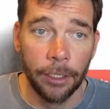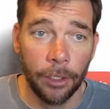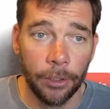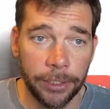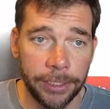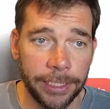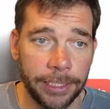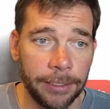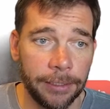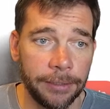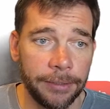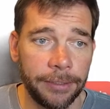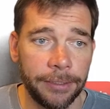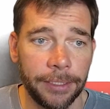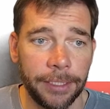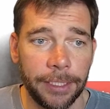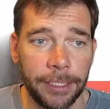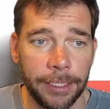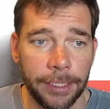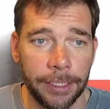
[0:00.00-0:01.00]

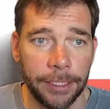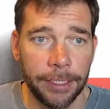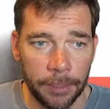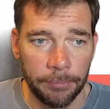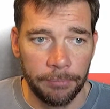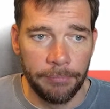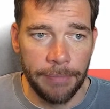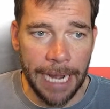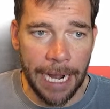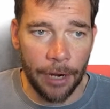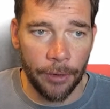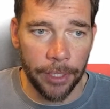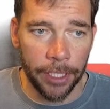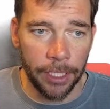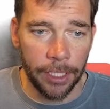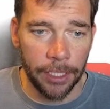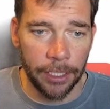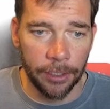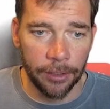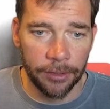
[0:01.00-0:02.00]
Hotels,
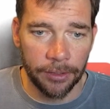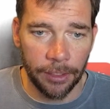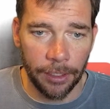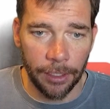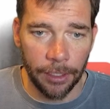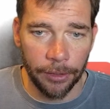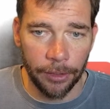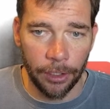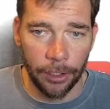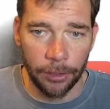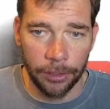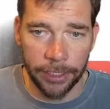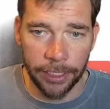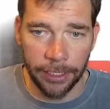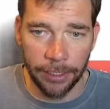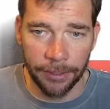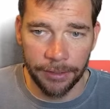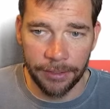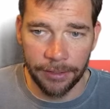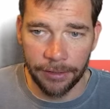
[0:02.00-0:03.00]
Maui, here's all the
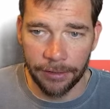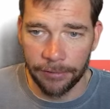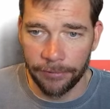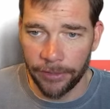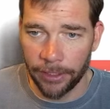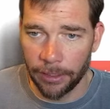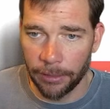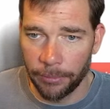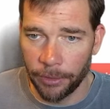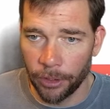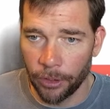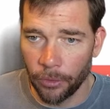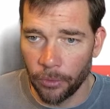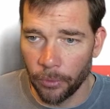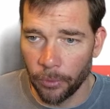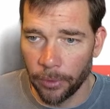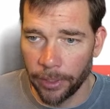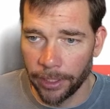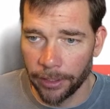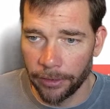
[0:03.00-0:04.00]
hotels that are available,
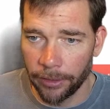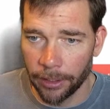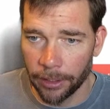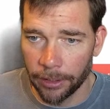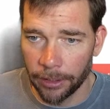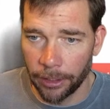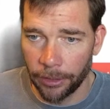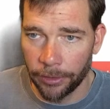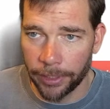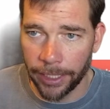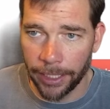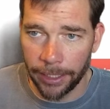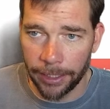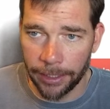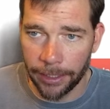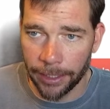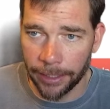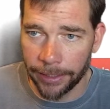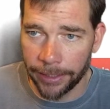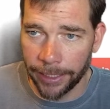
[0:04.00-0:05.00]
where they're
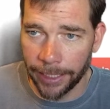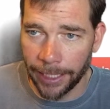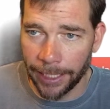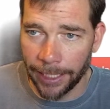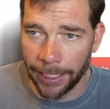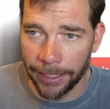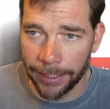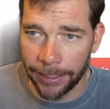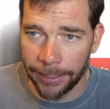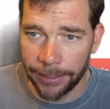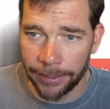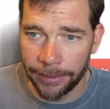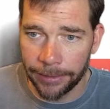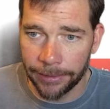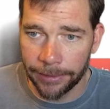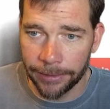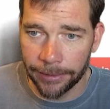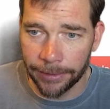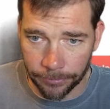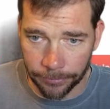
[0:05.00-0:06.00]
located on the island.